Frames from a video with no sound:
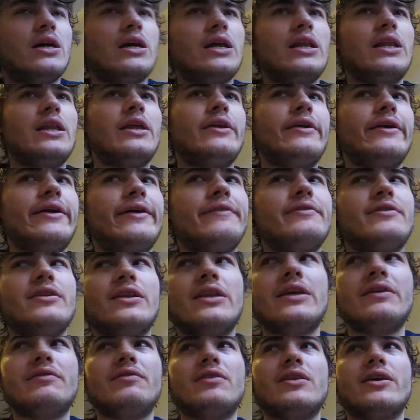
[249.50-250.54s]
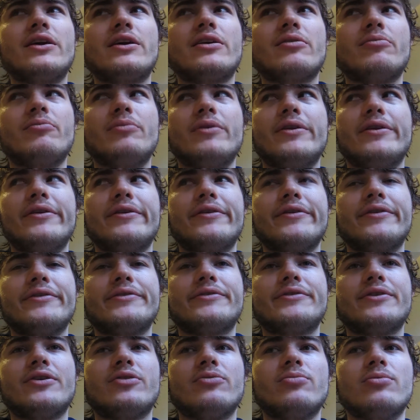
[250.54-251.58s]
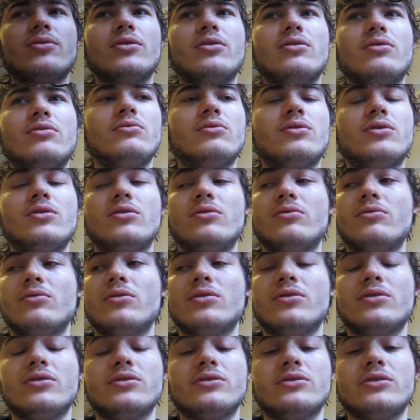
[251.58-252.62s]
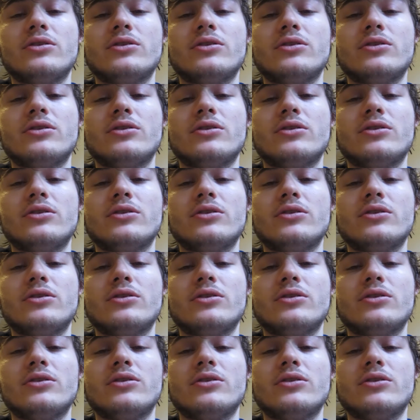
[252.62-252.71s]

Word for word: I literally have to leave in like a minute or so, bro. What in the world is